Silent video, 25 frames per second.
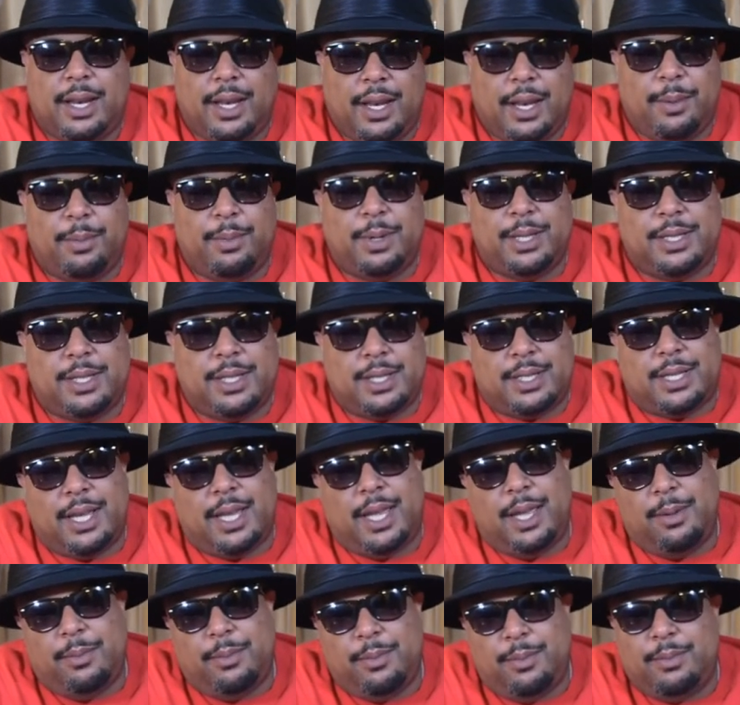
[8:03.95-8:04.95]
Liberty's a
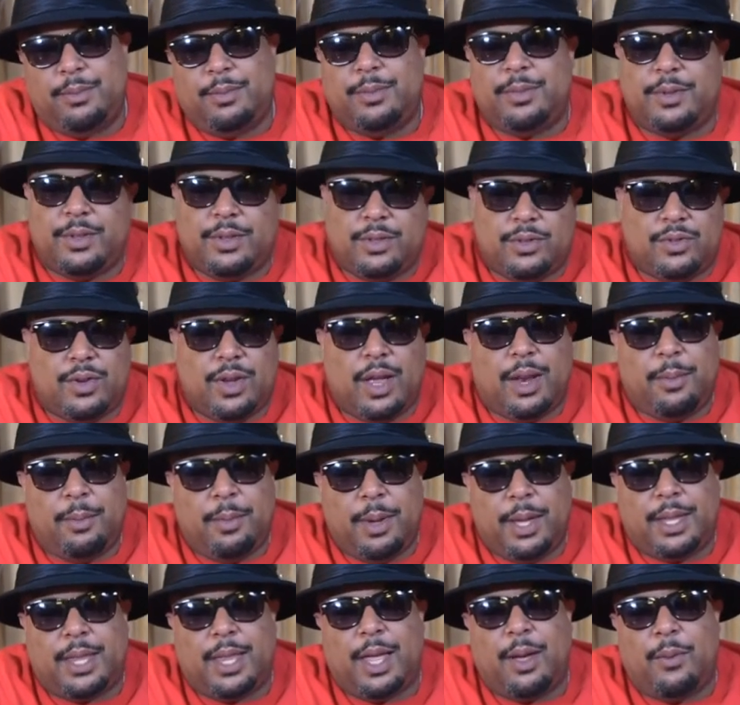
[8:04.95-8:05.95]
team trying to
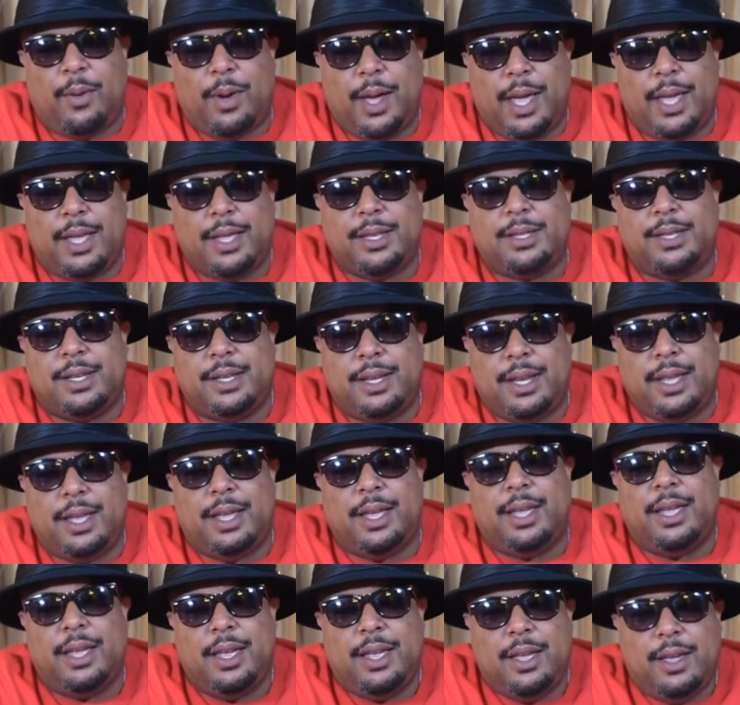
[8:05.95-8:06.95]
make their way into
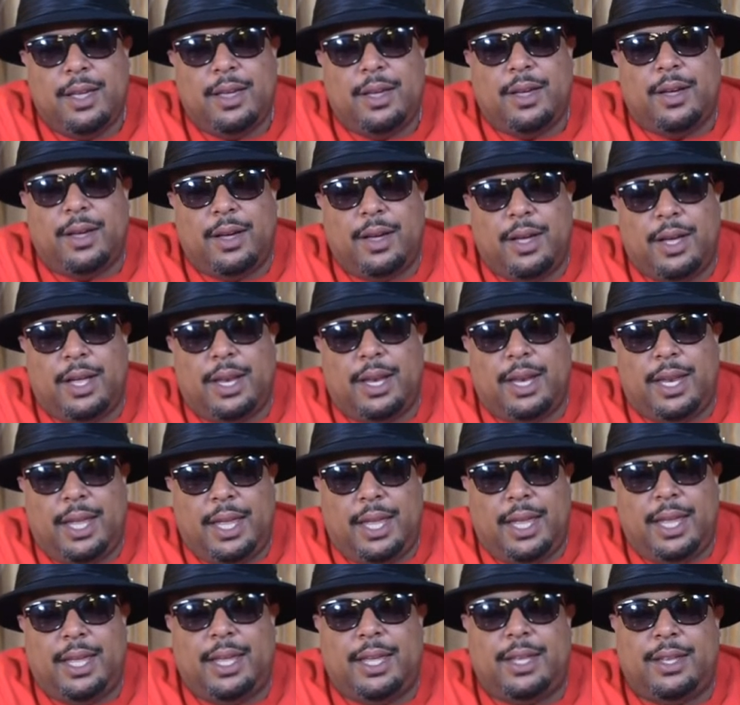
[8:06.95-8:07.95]
the
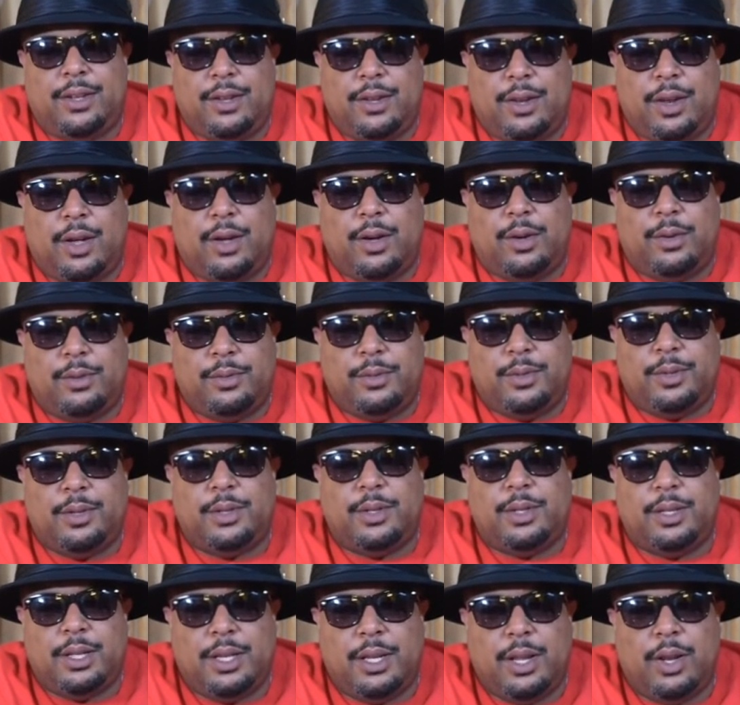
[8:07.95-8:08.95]
league, you know,
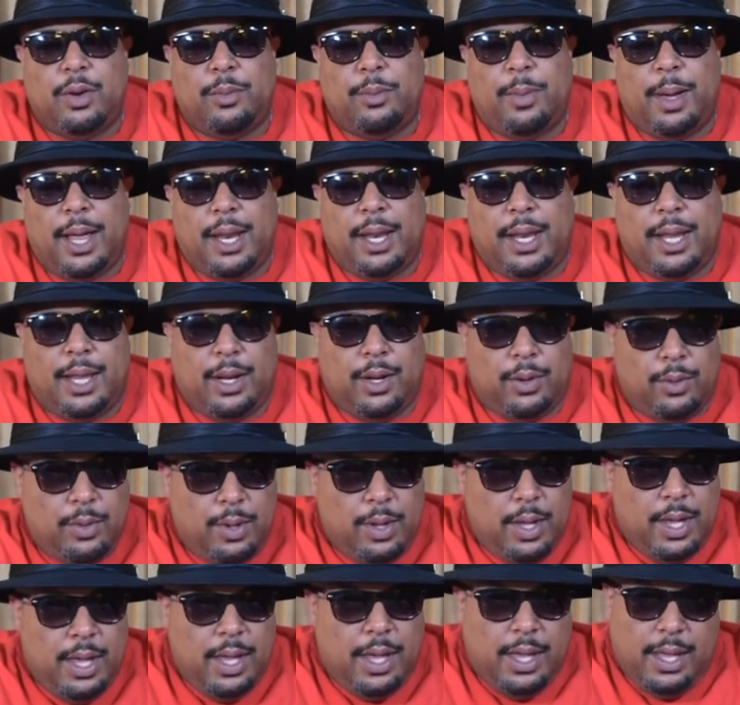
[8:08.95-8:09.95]
little by
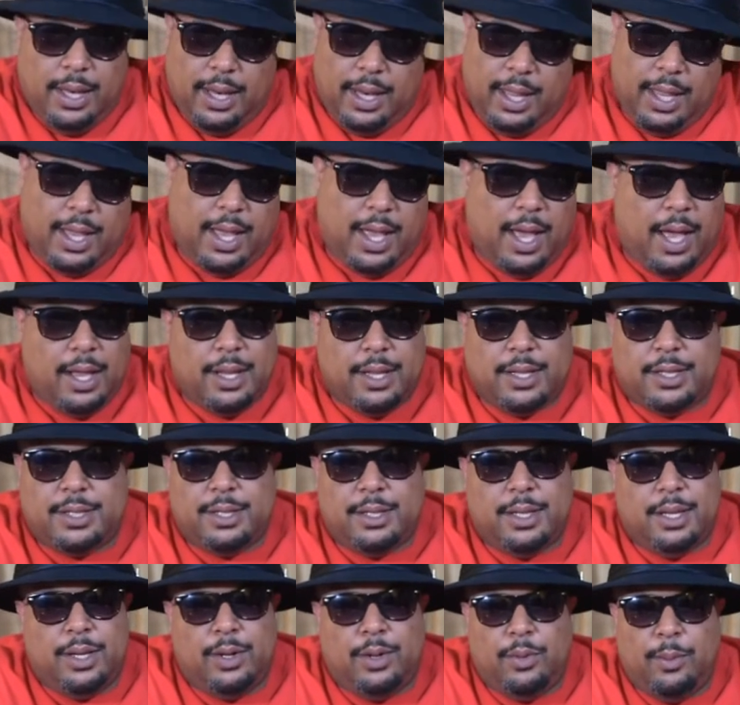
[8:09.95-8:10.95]
little. They caught
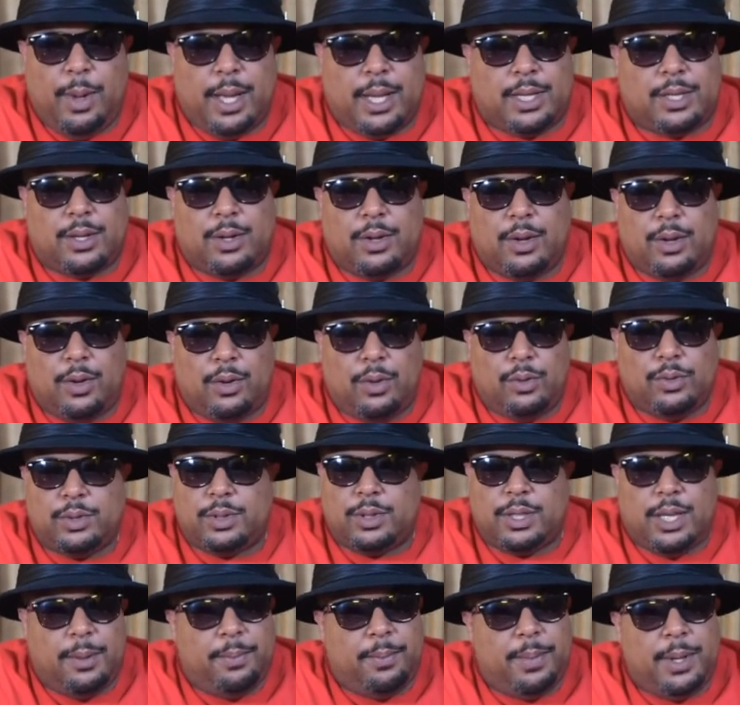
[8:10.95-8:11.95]
New Mexico
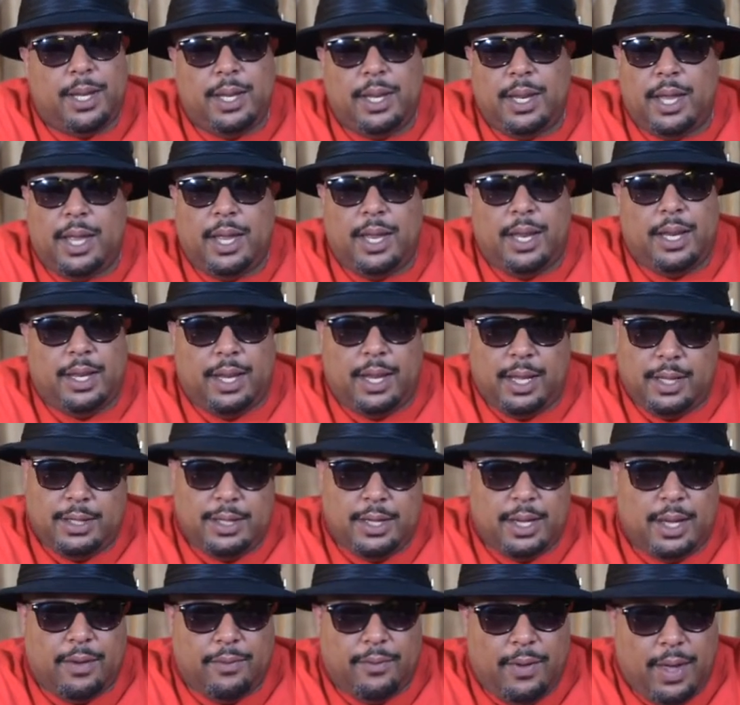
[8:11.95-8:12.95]
slipping and they
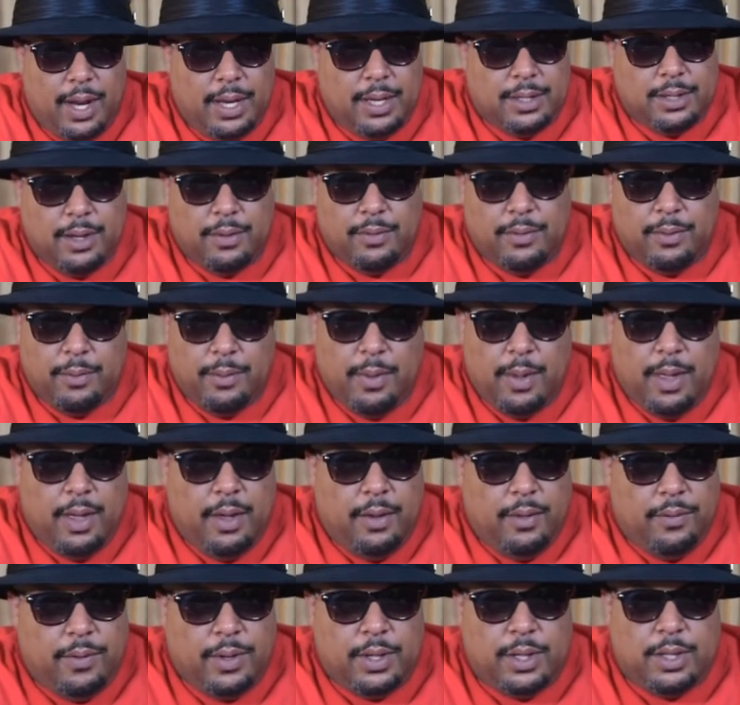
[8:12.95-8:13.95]
took advantage of them.
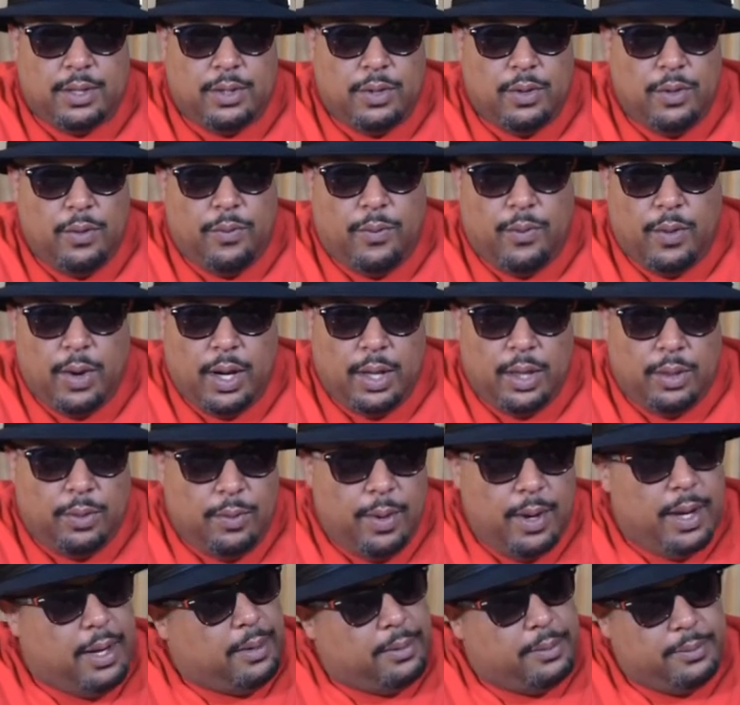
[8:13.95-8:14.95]

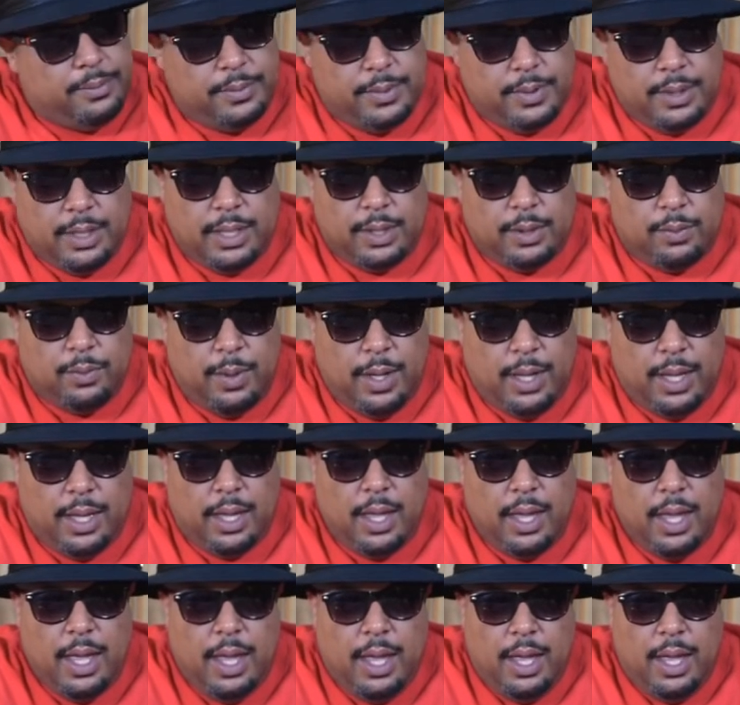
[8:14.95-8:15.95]
52-43. This
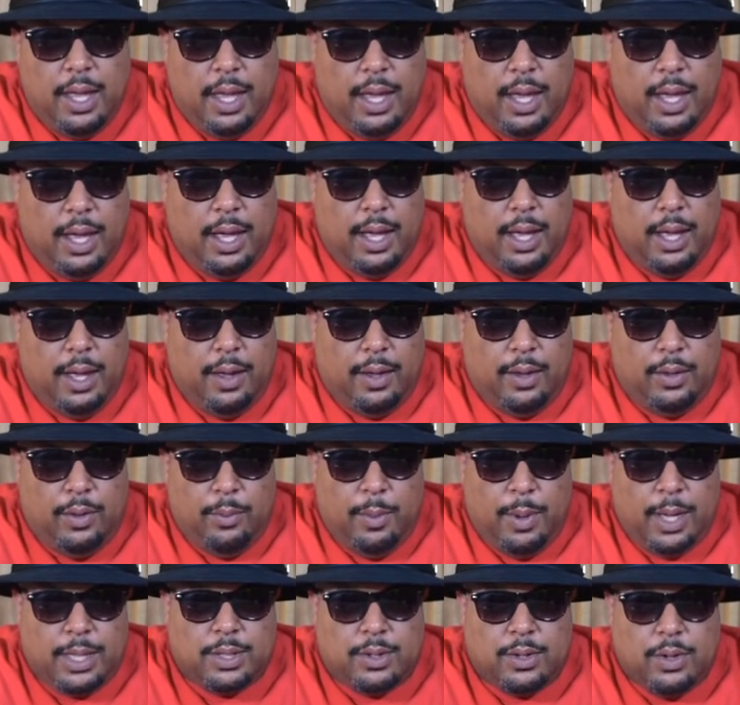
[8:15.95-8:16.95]
week, New
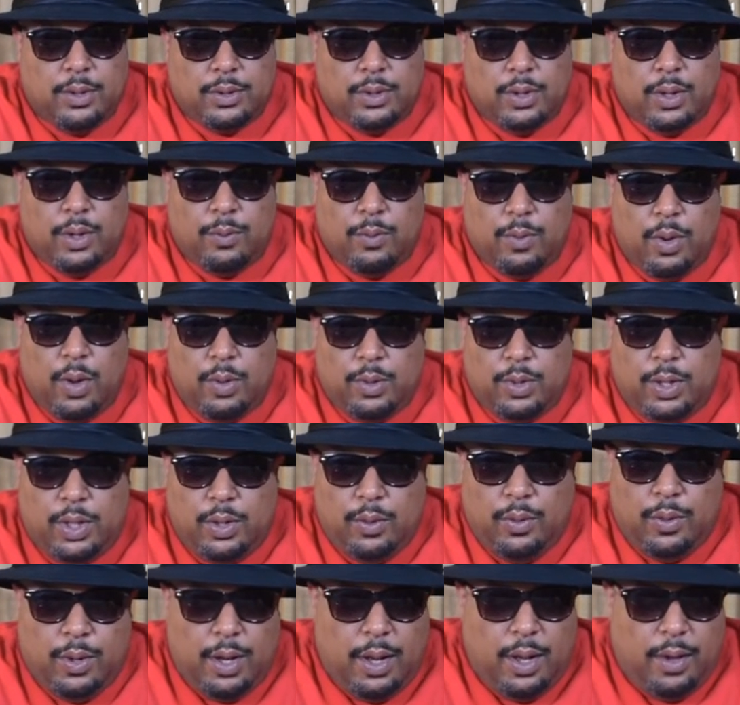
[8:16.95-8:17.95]
Mexico's on the road to
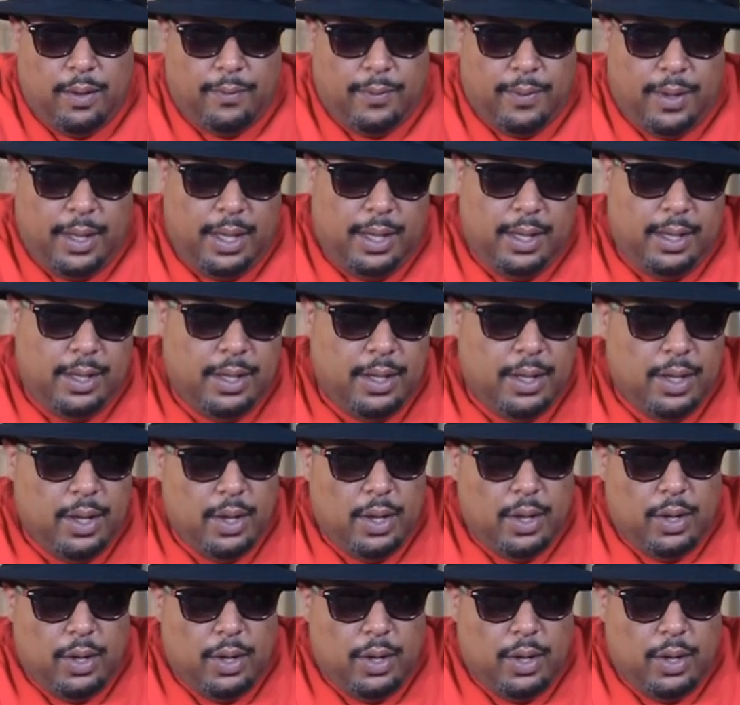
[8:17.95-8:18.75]
UNLV.